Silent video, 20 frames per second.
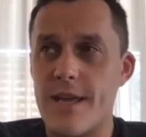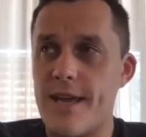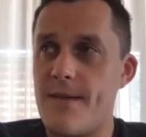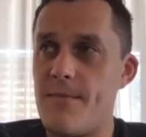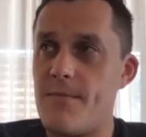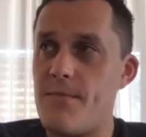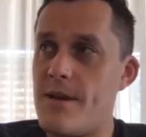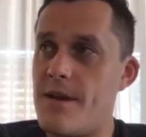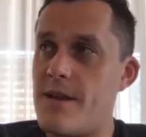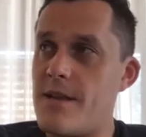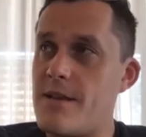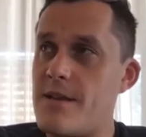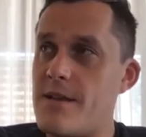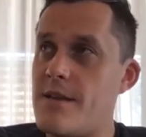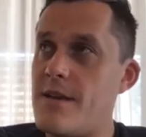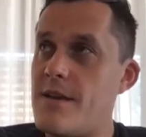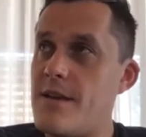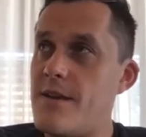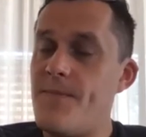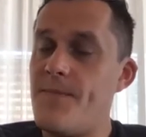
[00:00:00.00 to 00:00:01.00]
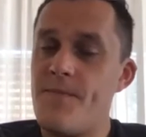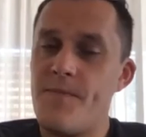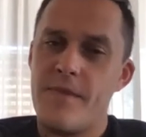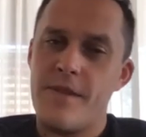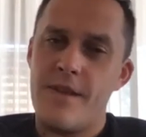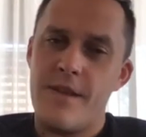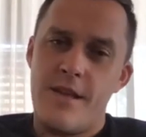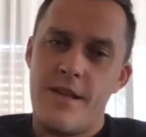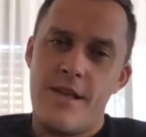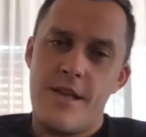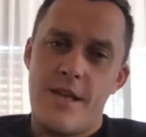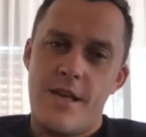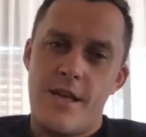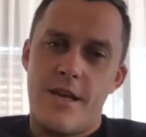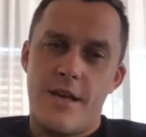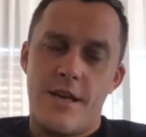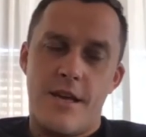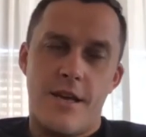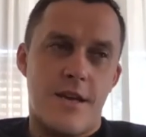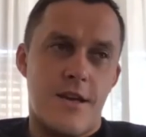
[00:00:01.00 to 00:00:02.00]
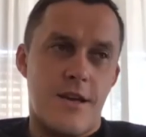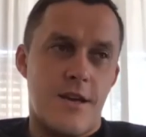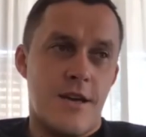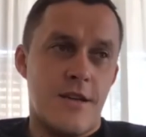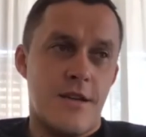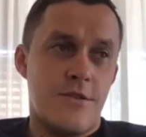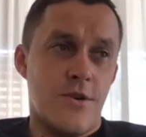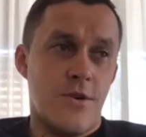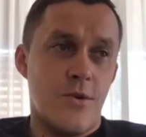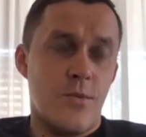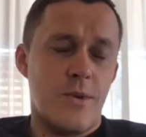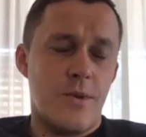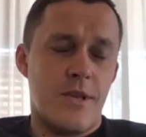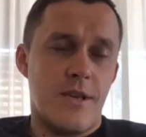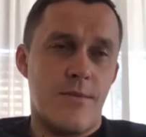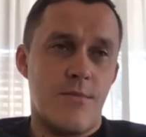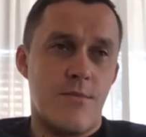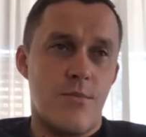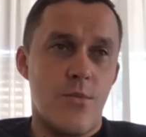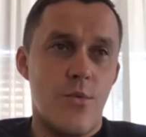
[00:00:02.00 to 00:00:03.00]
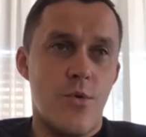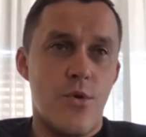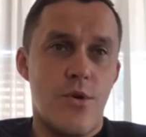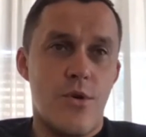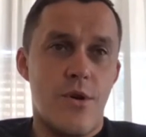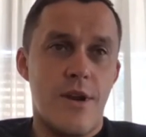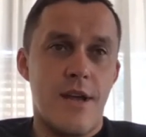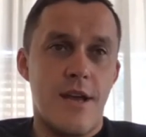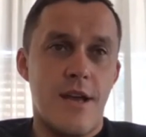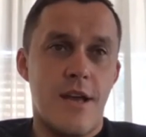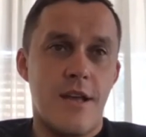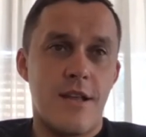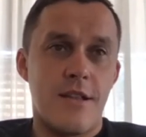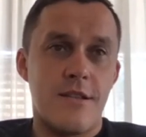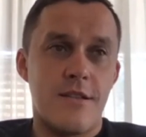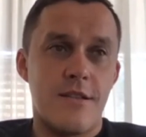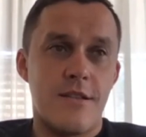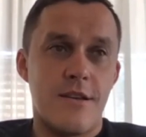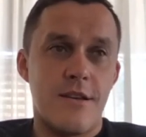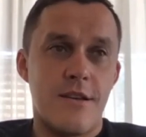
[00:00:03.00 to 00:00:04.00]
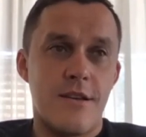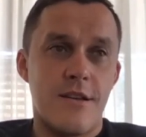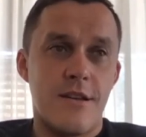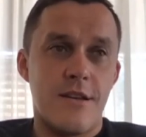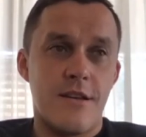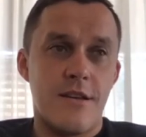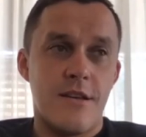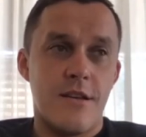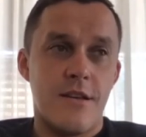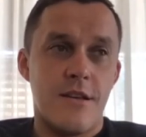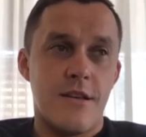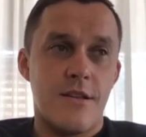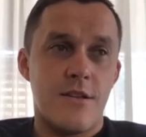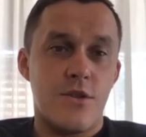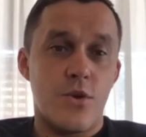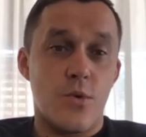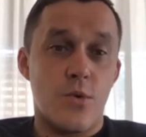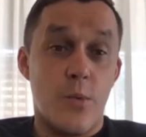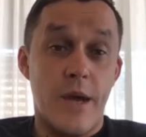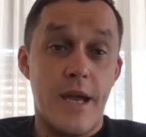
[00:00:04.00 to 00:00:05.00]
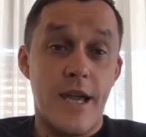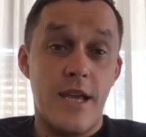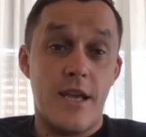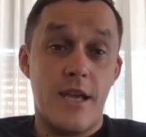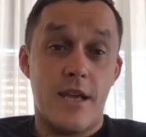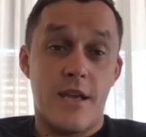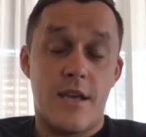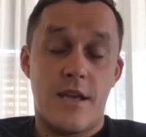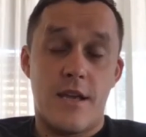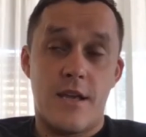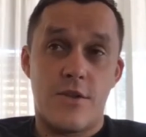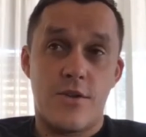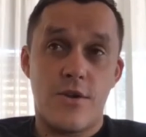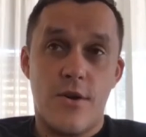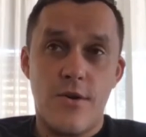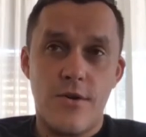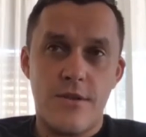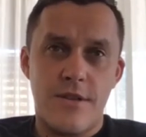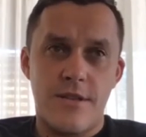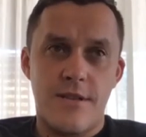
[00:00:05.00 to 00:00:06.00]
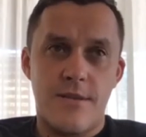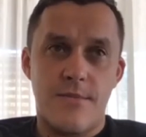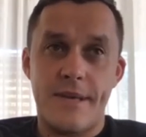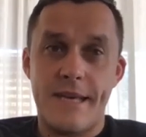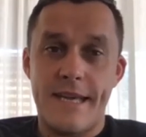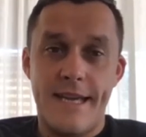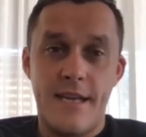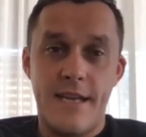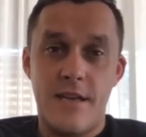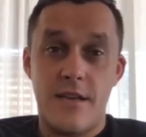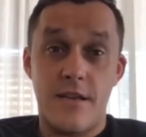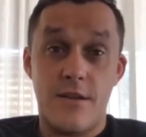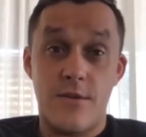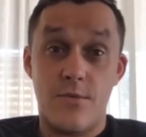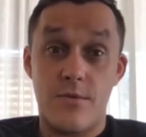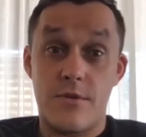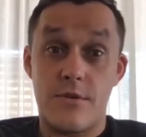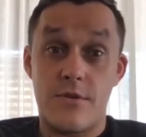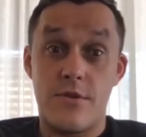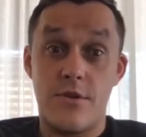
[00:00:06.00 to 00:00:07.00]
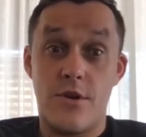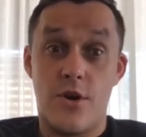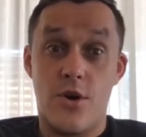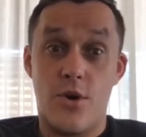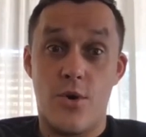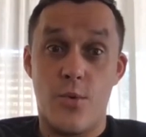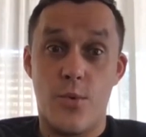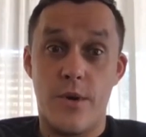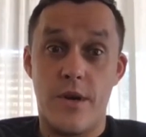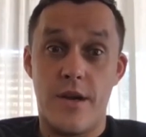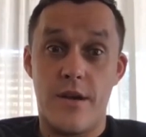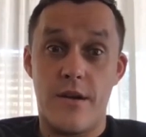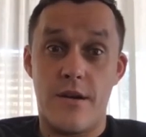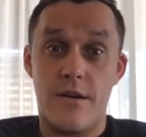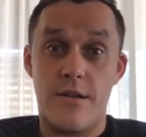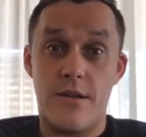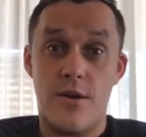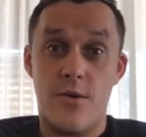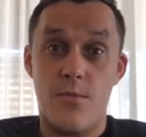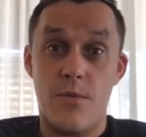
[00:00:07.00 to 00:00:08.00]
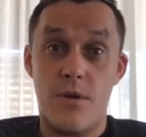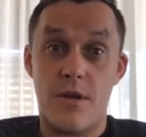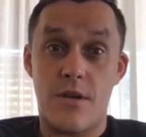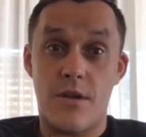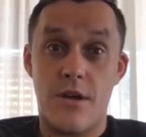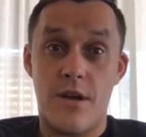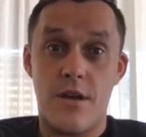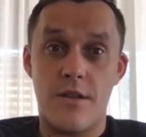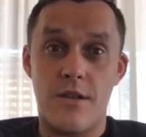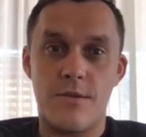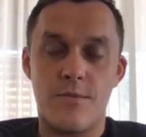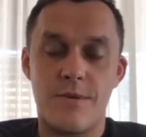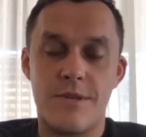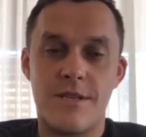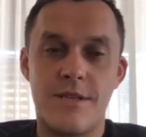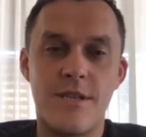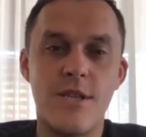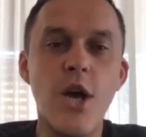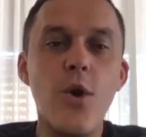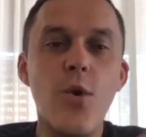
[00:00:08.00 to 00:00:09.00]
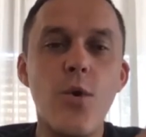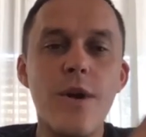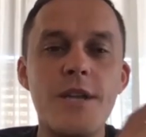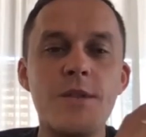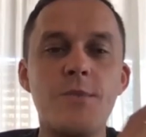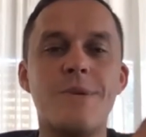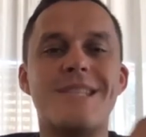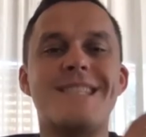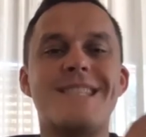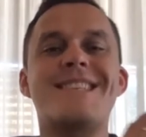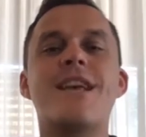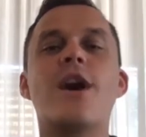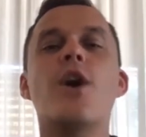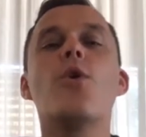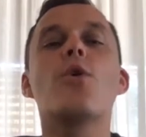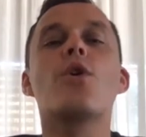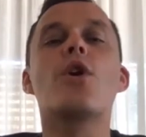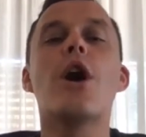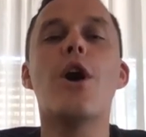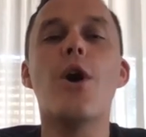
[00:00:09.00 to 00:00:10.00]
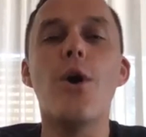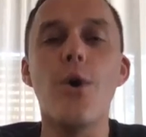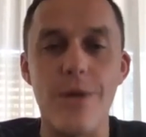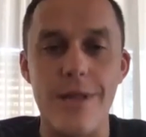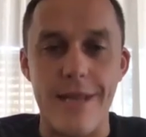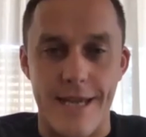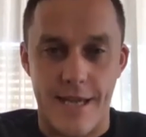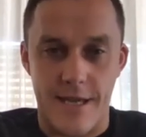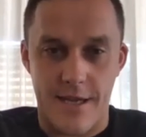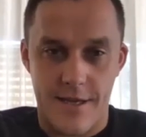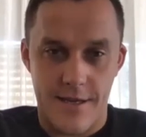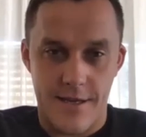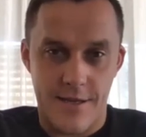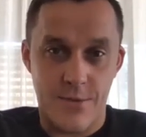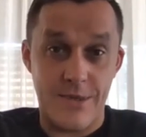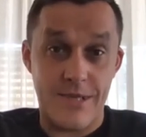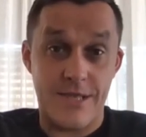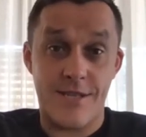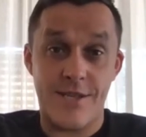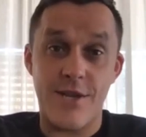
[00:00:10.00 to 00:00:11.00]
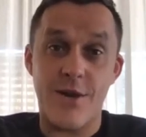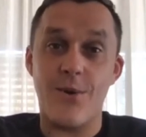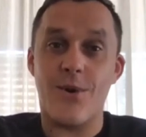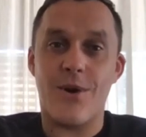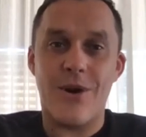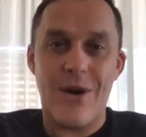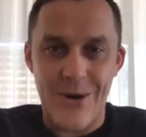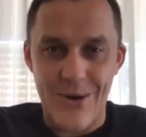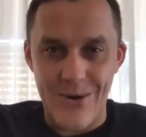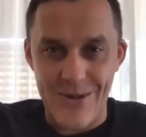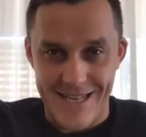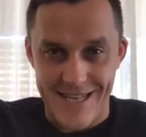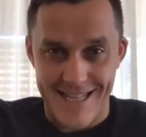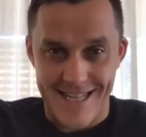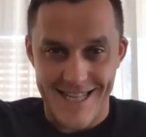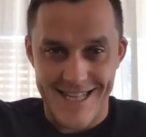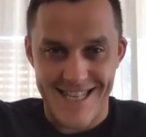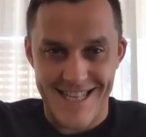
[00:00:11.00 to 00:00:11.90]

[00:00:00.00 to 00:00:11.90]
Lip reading: camp, and I talked with him more, and the way he talked in the beginning, it was so weird. Oh my God, it was so goalie. It was so goalie.